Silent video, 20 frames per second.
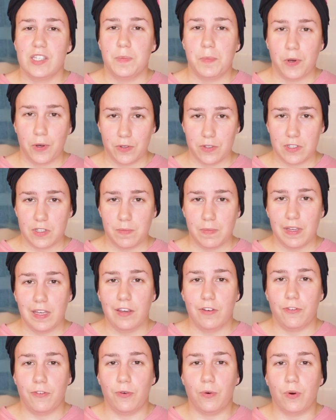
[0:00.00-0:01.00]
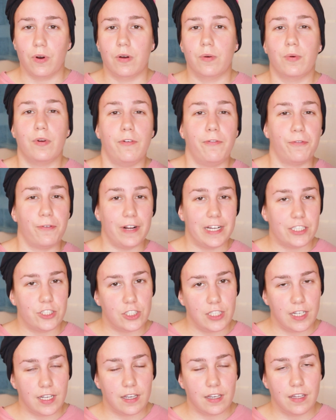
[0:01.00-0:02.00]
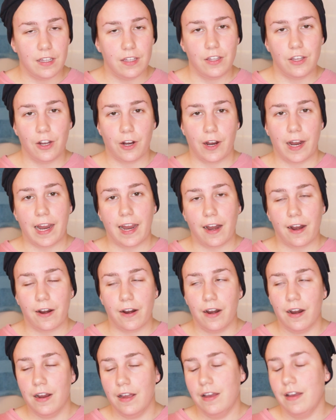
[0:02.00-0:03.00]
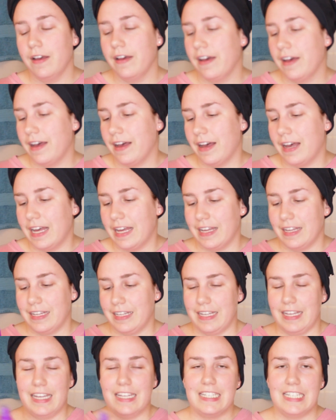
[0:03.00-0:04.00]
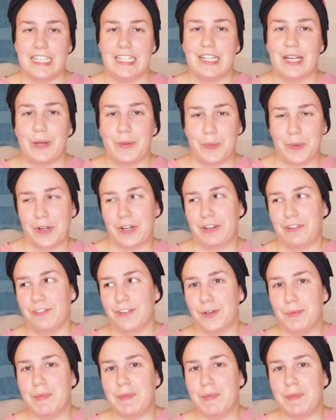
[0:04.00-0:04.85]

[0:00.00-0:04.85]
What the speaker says: supposed to be for refreshing your hair. It did not work for